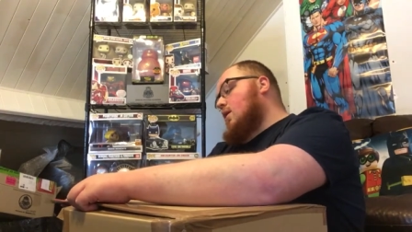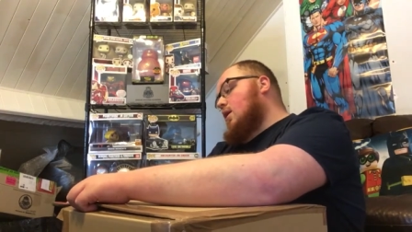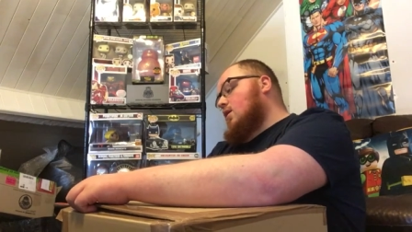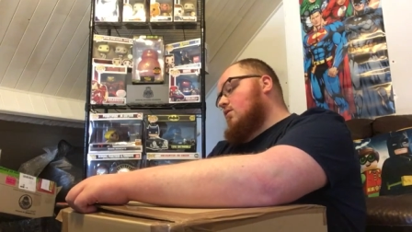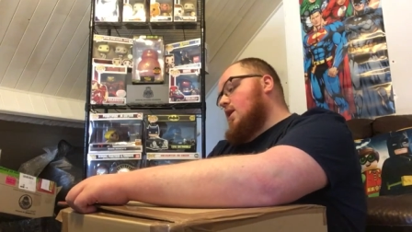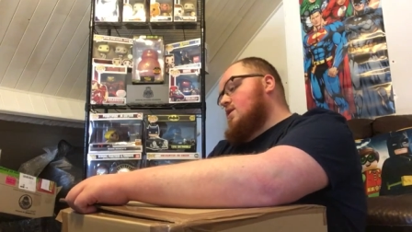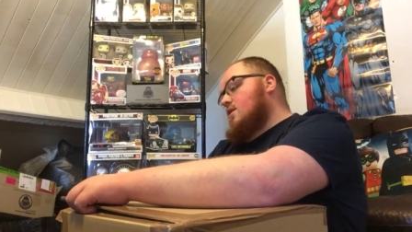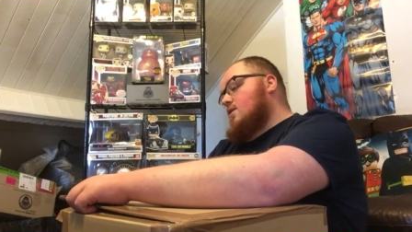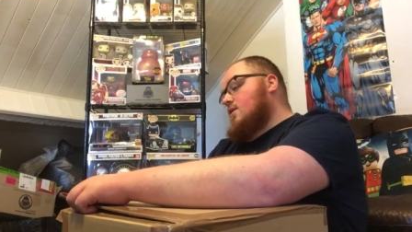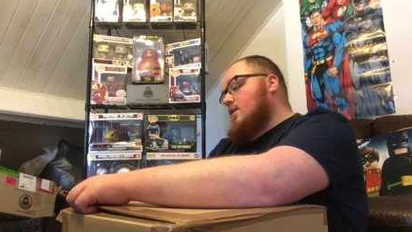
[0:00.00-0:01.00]
Uh, the
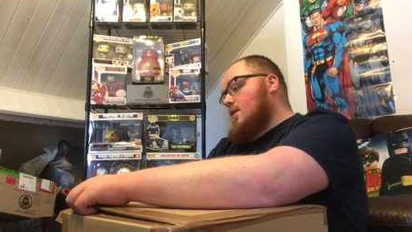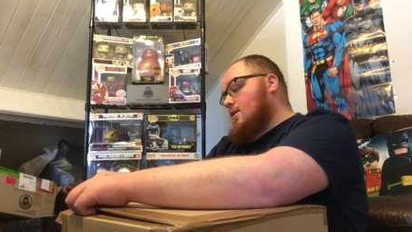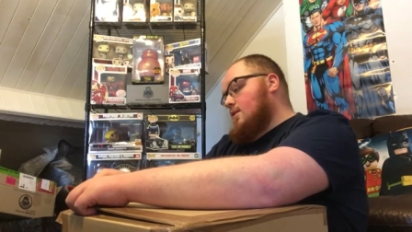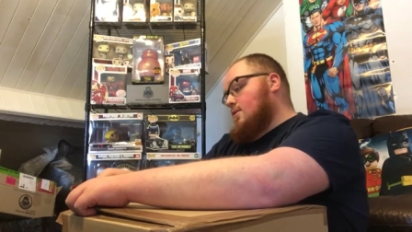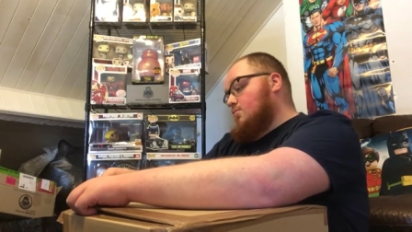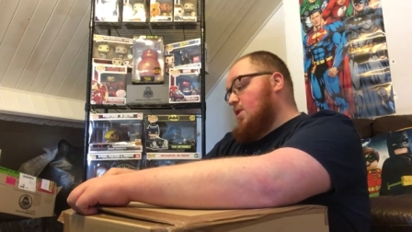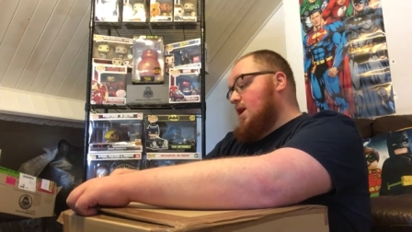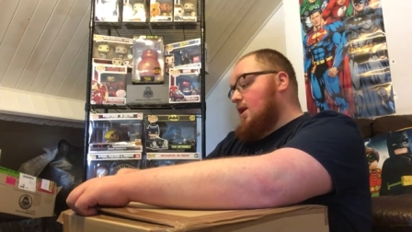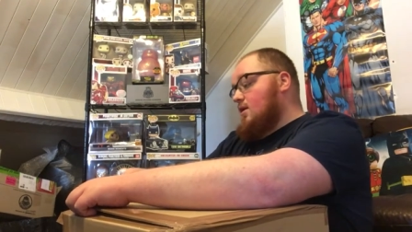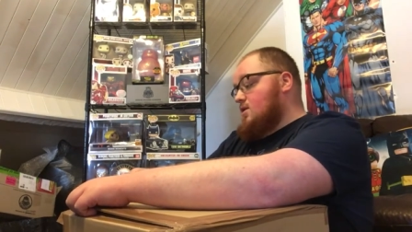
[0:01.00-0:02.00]
reason
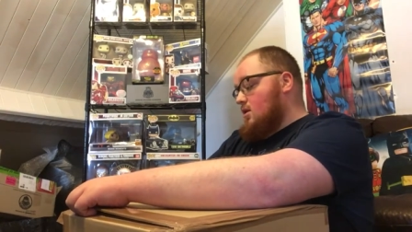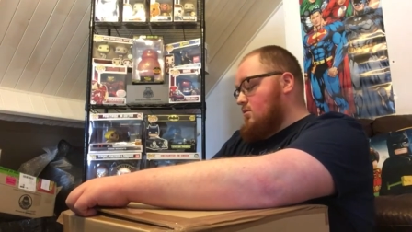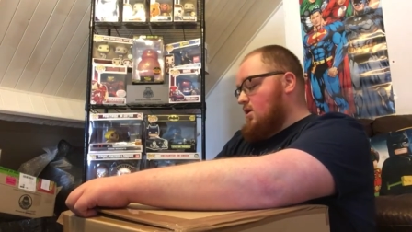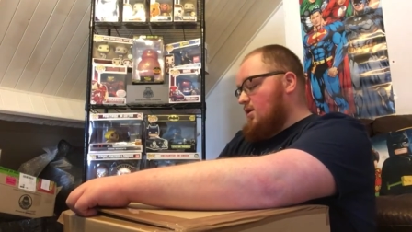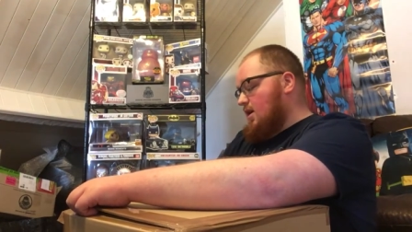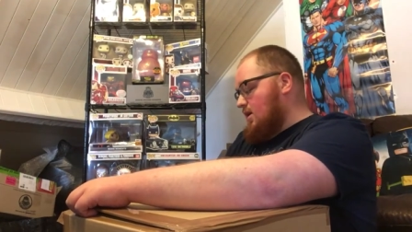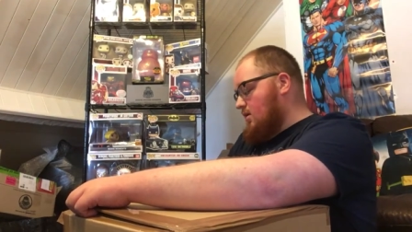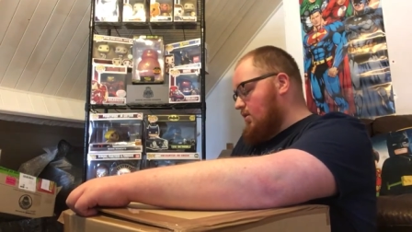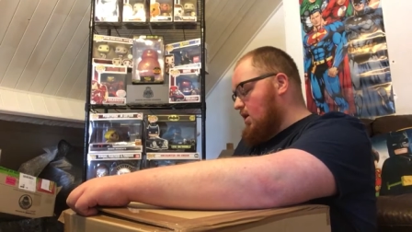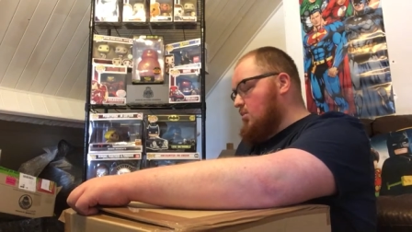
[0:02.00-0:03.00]
being, so I think
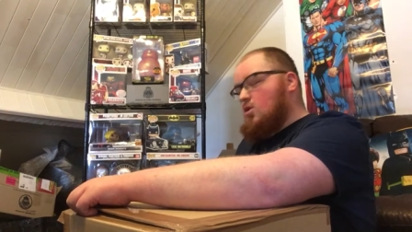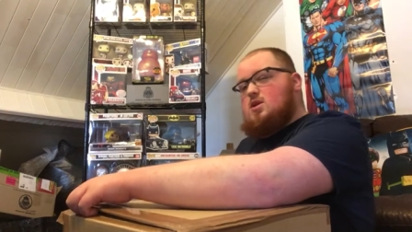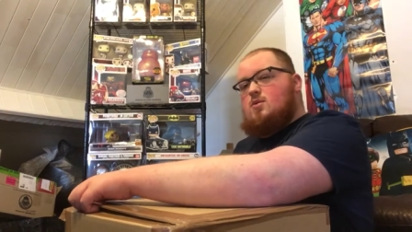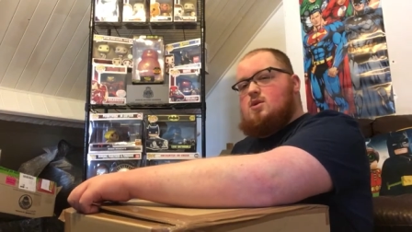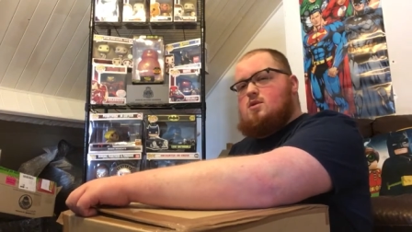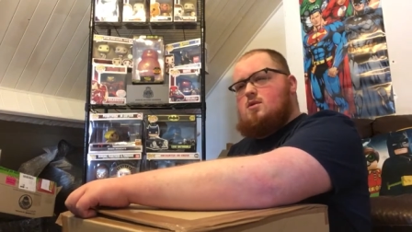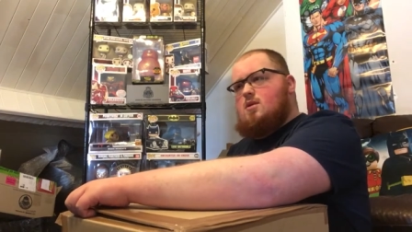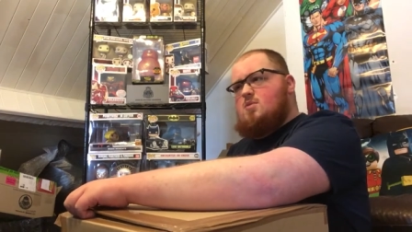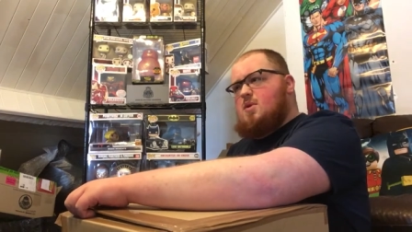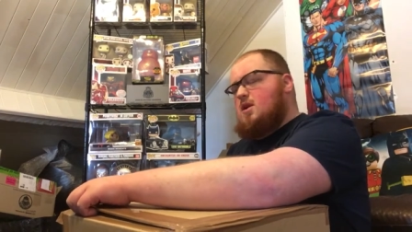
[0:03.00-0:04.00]
the Rick and Morty was
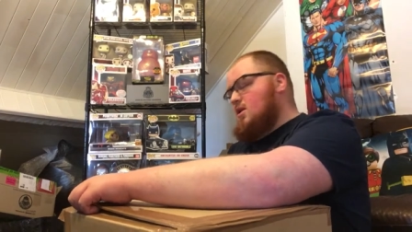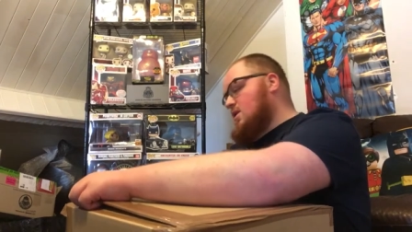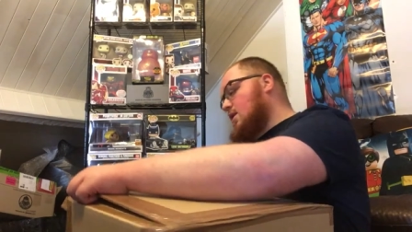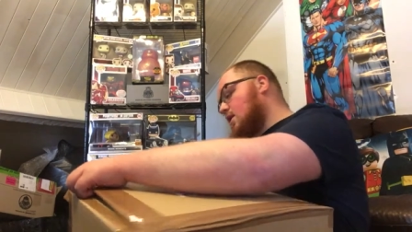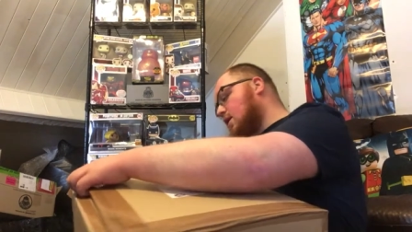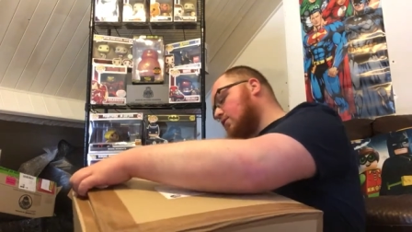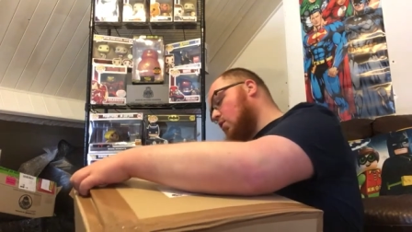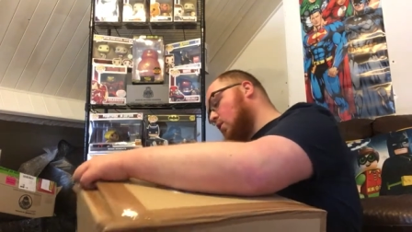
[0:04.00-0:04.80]
has been 19.99 for a